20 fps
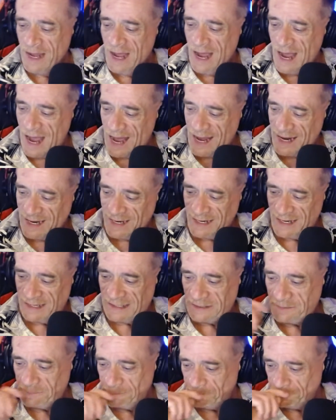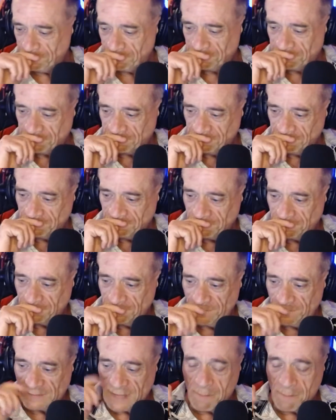And
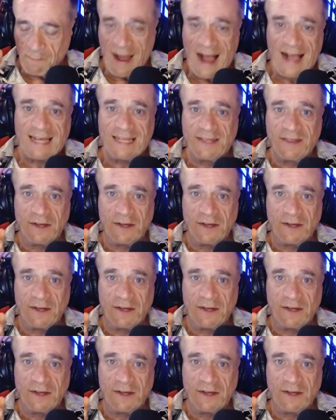back in